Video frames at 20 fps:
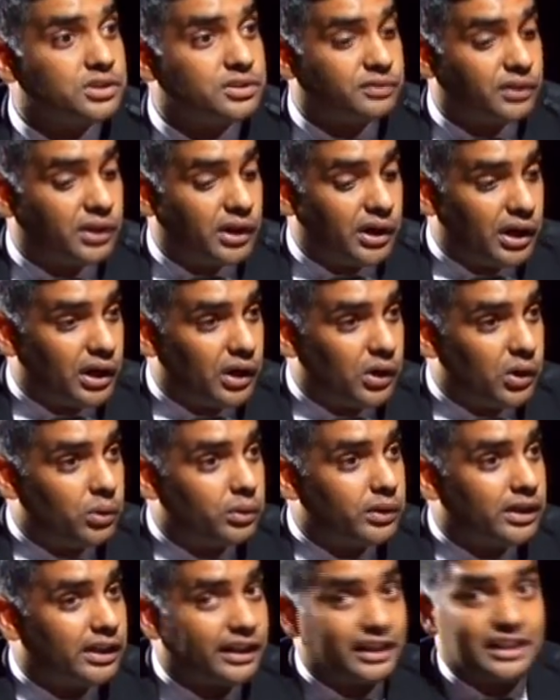for
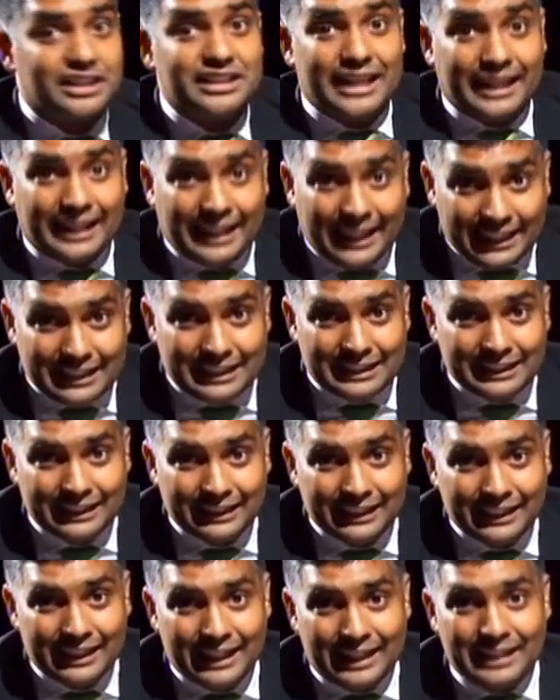over a decade
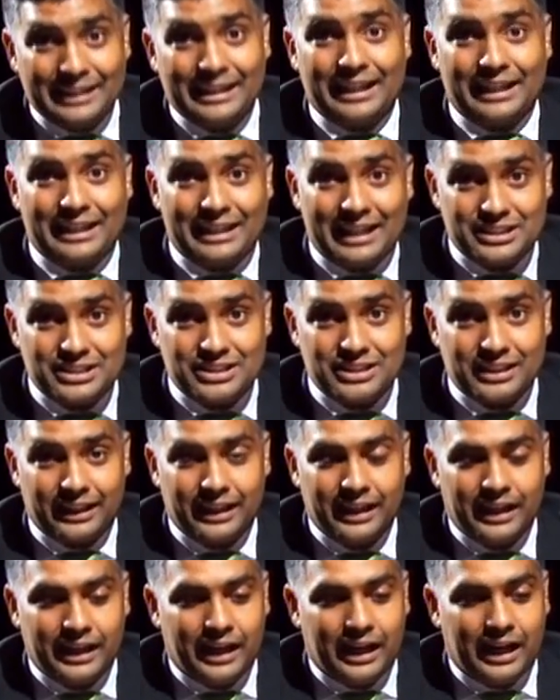in the industry.
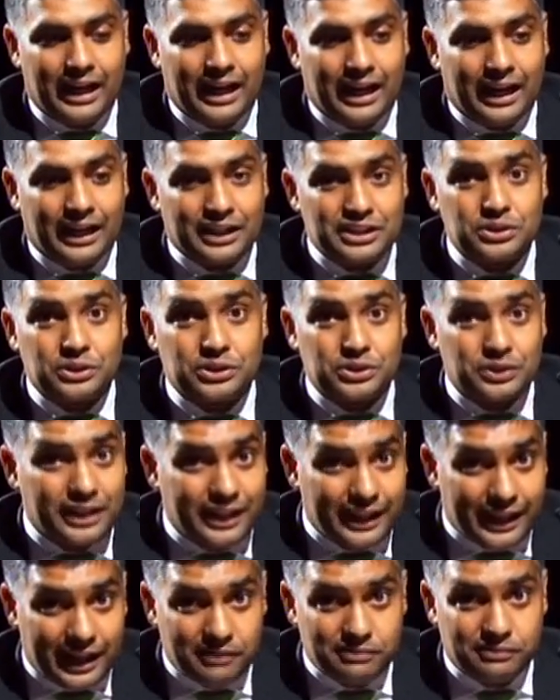So
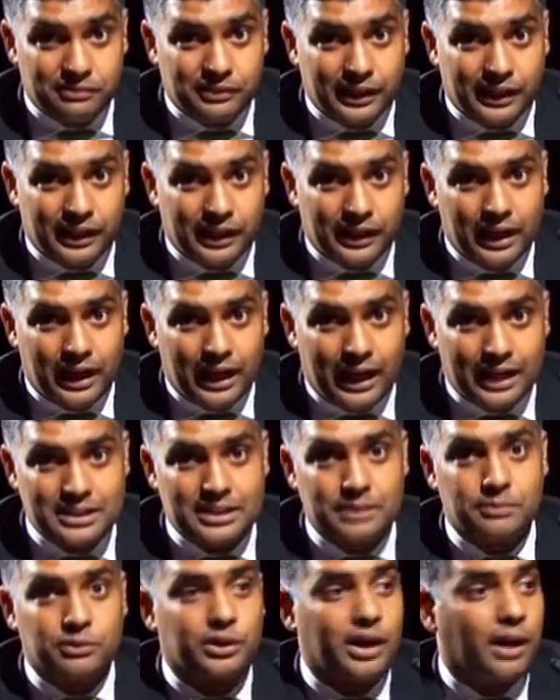today I've asked
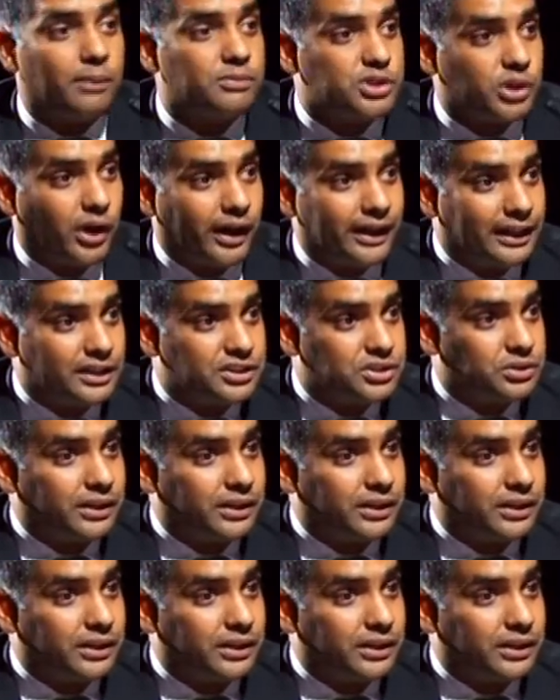him to come join us so